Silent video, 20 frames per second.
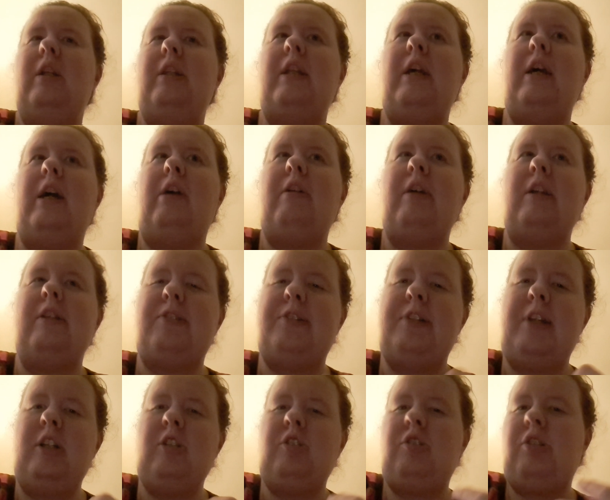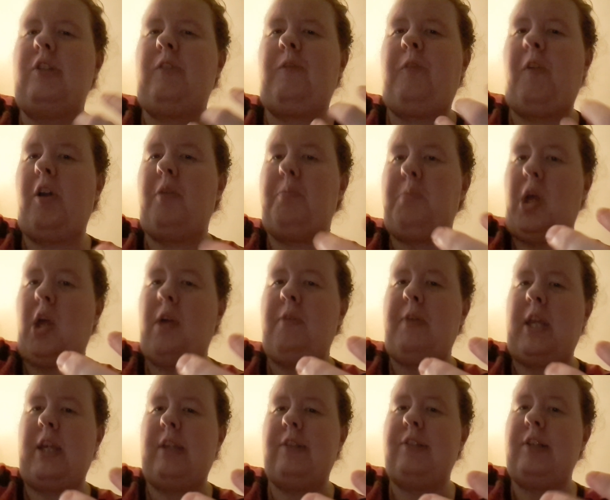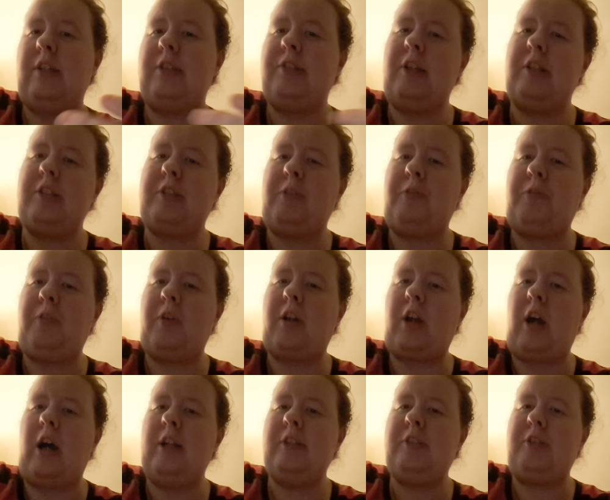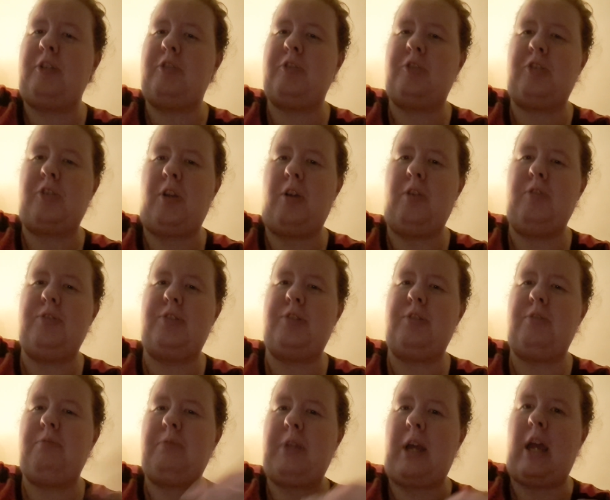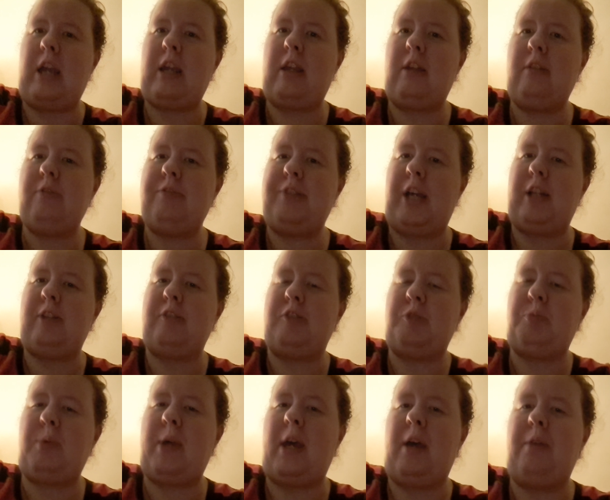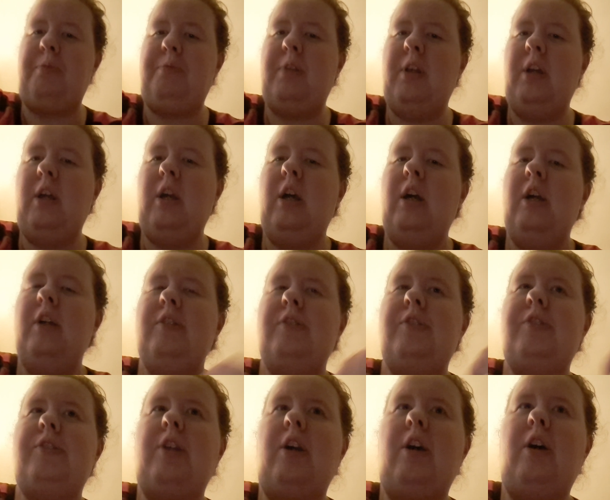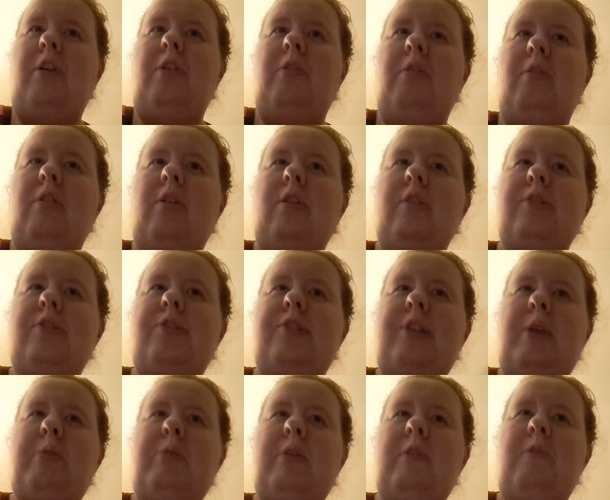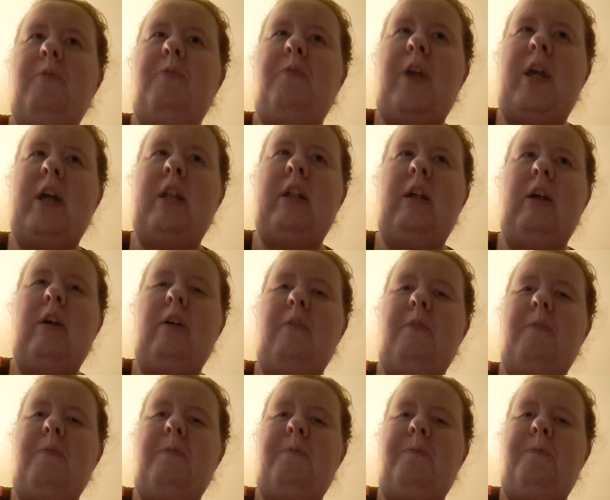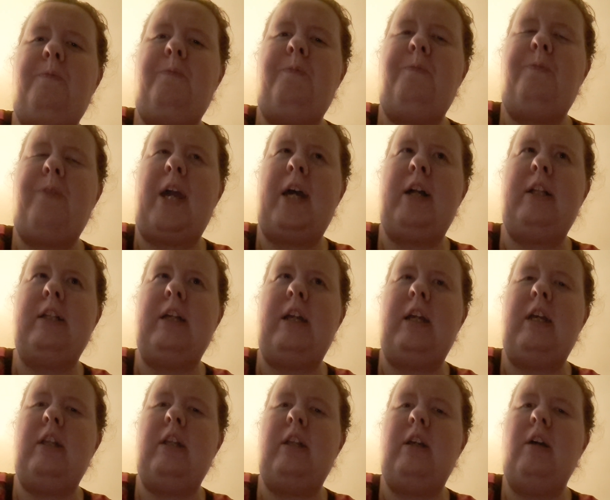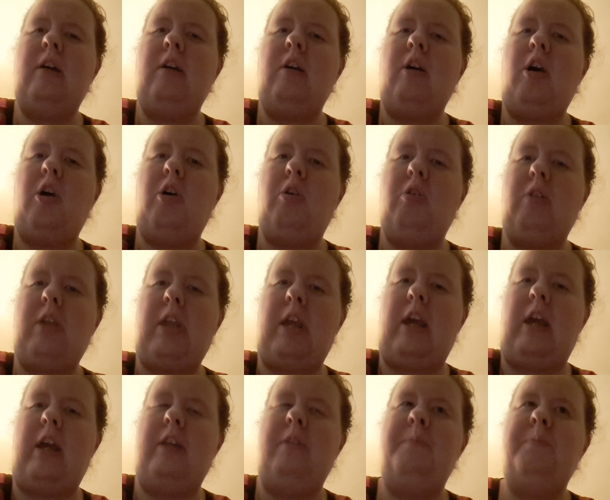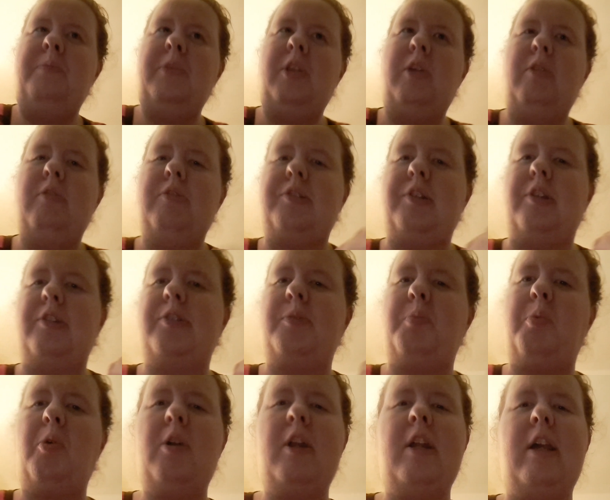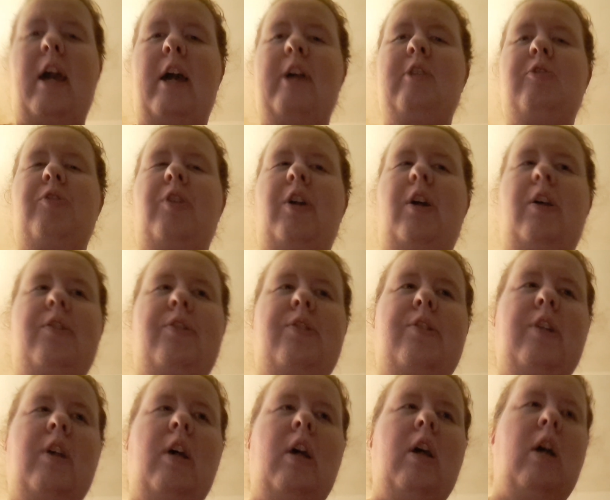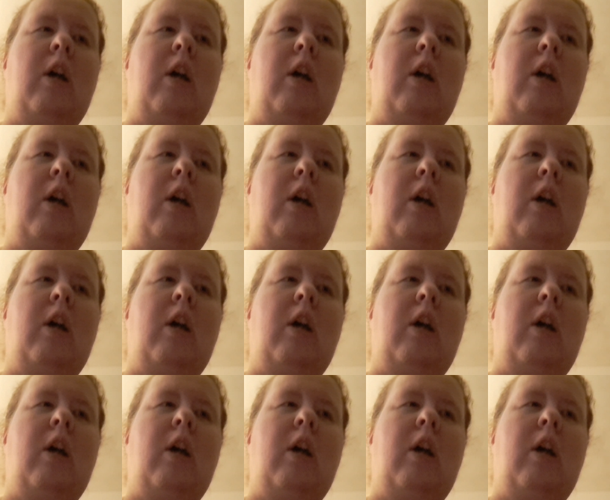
Now, it's not just for movies, it's also for concert shows like Taylor Swift. So, Stephen Fallon Hogan, who's a supporting actress,